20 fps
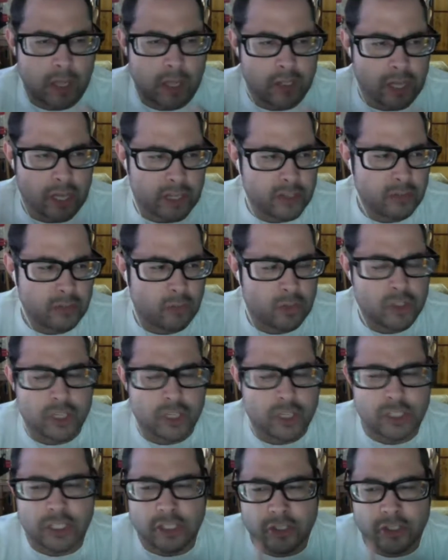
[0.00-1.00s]
I was just
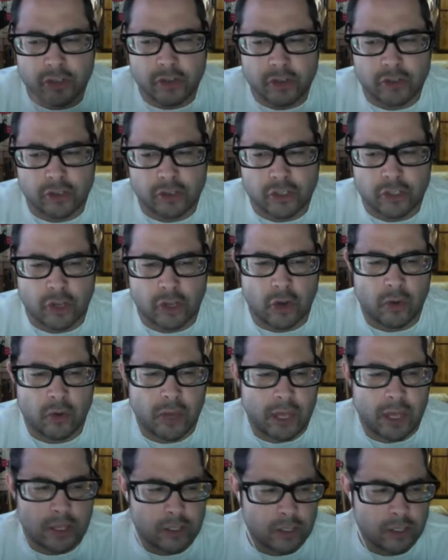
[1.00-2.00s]
introduced to Stone
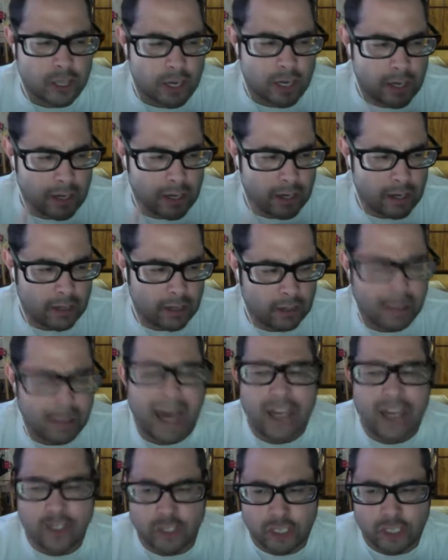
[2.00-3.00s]
Age
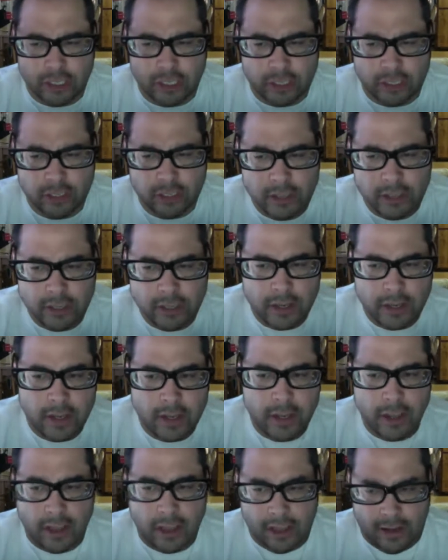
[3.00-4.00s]
last year,
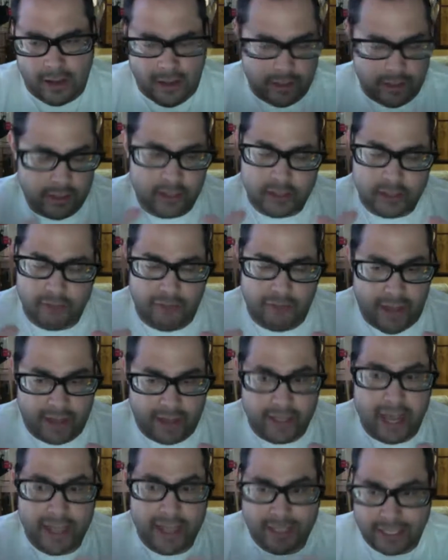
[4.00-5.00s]
and I think it's a
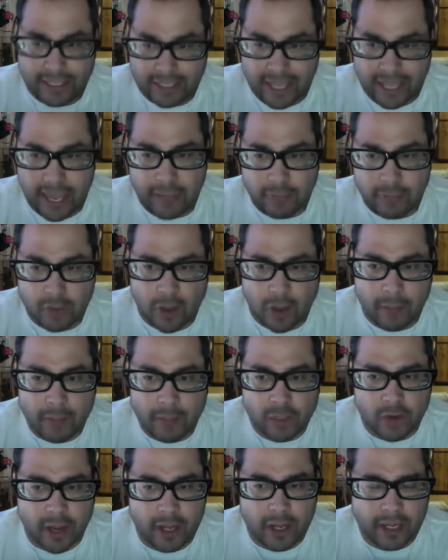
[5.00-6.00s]
fantastic game. So I've been
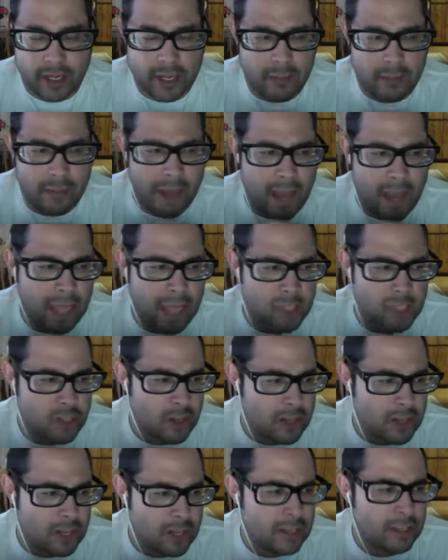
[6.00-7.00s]
trying to get my hands on
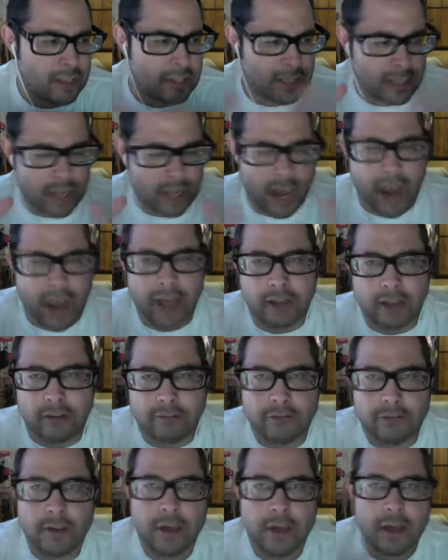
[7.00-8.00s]
anything kind of
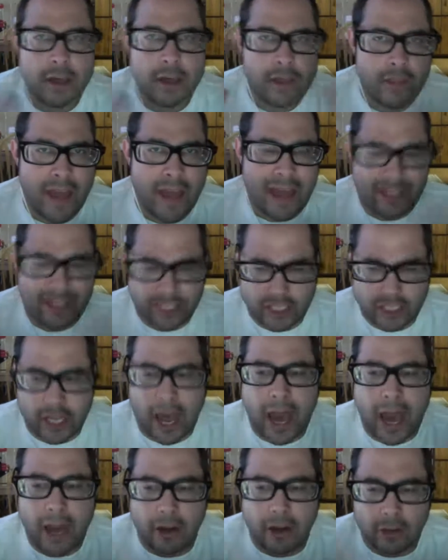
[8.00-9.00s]
that
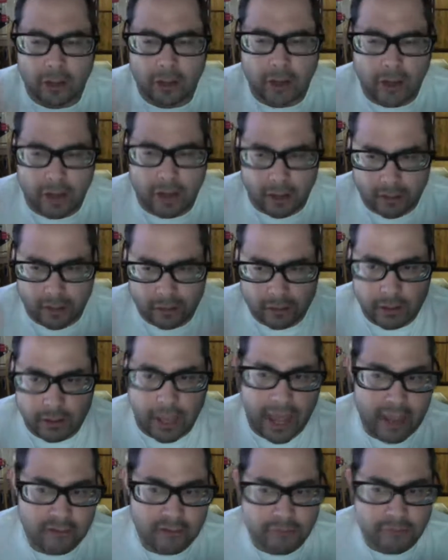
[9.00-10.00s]
style,
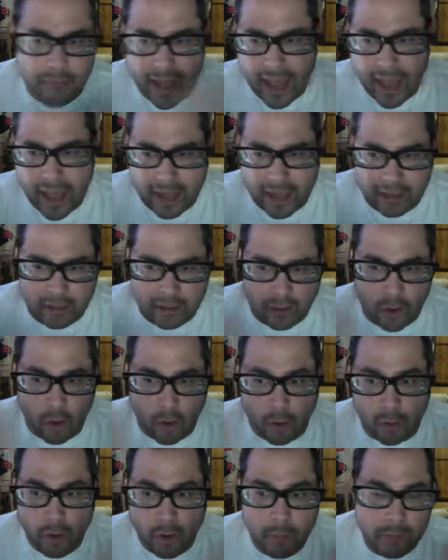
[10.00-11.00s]
caveman,
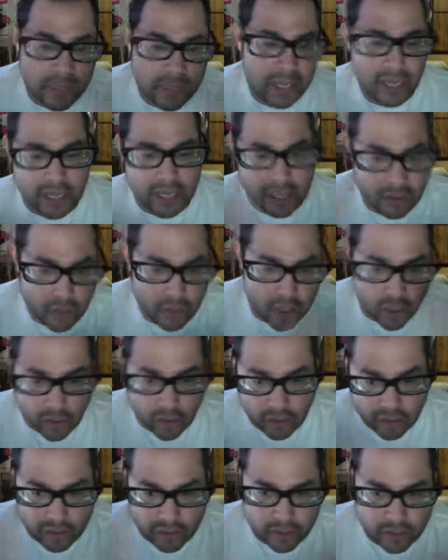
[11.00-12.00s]
beginning of the
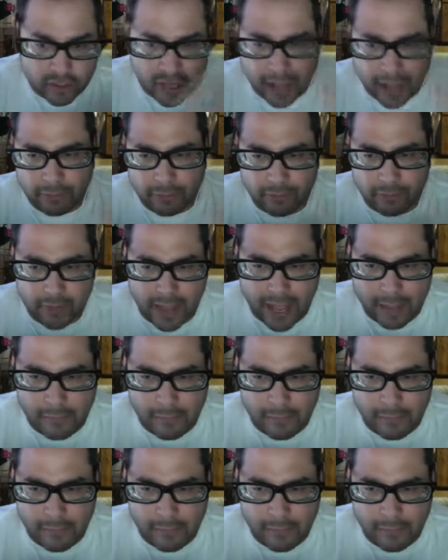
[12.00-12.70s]
earth type of game.